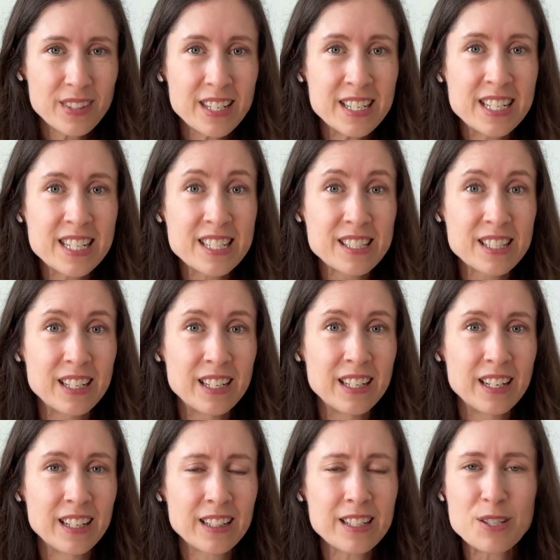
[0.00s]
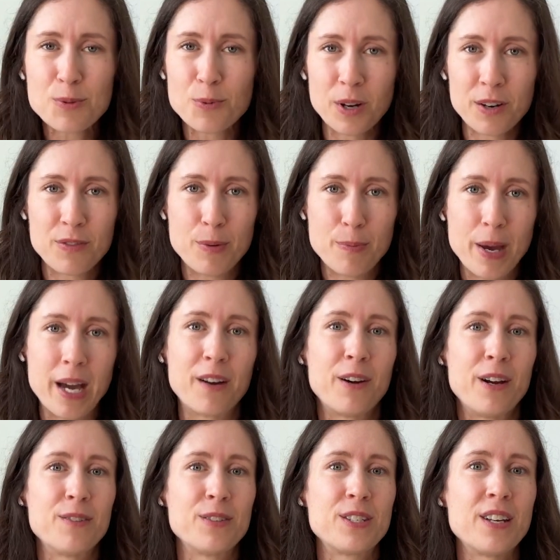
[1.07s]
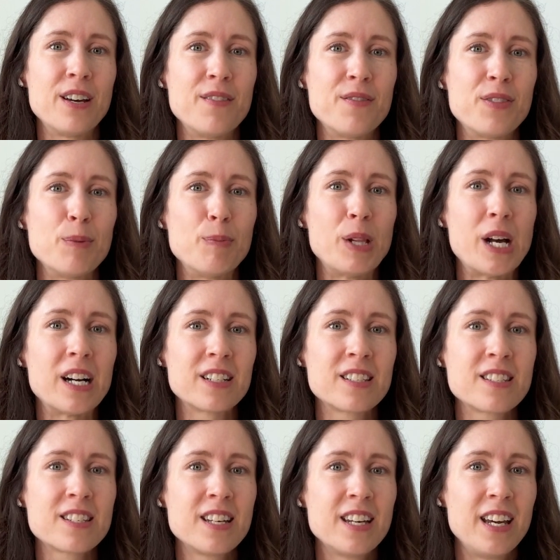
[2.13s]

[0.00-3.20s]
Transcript: It is in at least one of the backgrounds of the blocks,